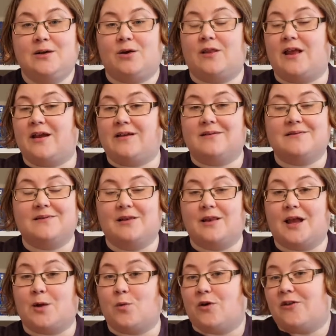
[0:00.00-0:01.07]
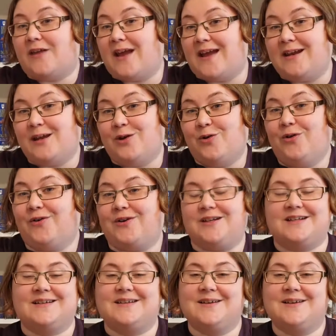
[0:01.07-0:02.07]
Like were they any good?